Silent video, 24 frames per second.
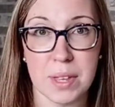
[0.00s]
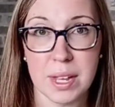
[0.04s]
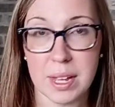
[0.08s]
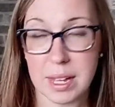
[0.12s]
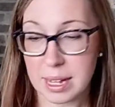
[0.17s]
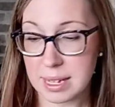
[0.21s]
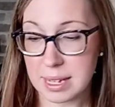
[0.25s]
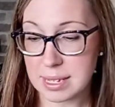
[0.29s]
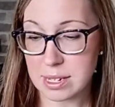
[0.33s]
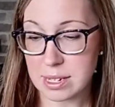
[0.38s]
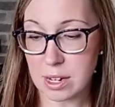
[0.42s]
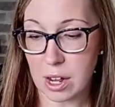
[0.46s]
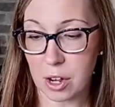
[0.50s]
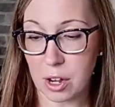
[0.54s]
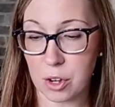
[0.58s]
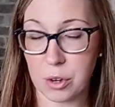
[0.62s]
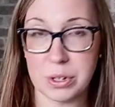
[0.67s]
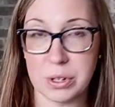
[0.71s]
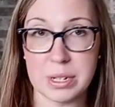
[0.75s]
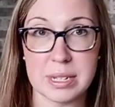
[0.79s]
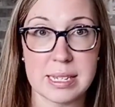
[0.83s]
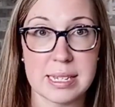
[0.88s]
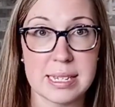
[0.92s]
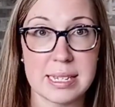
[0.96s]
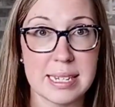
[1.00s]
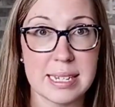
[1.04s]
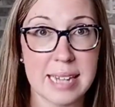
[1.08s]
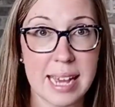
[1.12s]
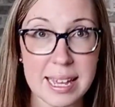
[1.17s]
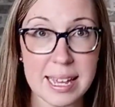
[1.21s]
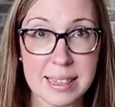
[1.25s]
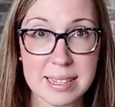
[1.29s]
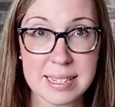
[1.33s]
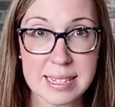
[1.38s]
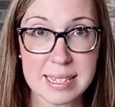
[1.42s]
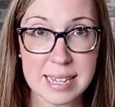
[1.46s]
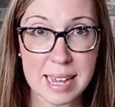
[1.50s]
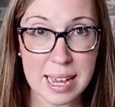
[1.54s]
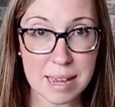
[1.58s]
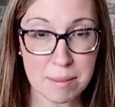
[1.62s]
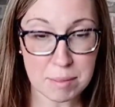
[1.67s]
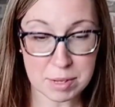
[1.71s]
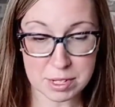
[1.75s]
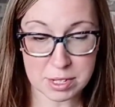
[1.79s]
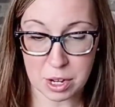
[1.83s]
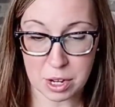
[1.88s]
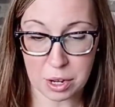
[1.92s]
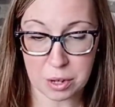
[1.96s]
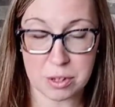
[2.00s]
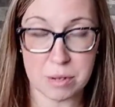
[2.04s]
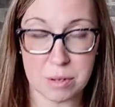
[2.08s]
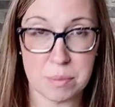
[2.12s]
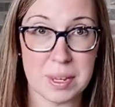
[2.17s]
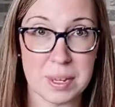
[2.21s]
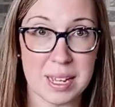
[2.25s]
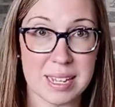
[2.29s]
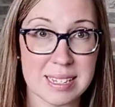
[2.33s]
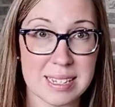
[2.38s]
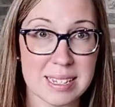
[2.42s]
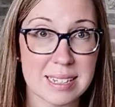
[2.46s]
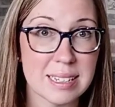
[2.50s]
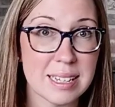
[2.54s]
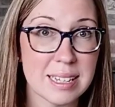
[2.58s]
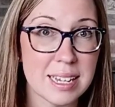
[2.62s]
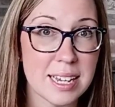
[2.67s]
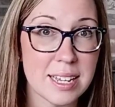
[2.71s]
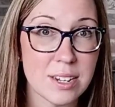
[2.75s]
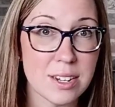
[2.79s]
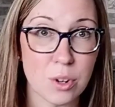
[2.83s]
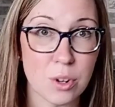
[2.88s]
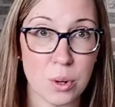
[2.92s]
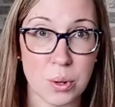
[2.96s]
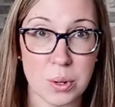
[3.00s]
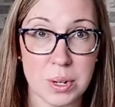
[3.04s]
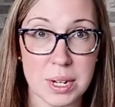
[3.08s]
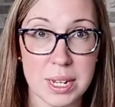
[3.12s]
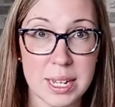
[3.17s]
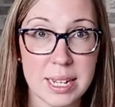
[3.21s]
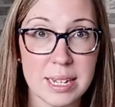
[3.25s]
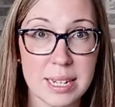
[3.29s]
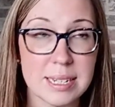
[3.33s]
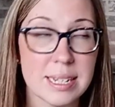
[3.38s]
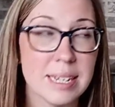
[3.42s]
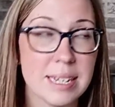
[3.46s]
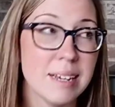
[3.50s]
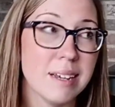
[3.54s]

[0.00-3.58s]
It's not going to stay the same. It's not going to be as clean or neat.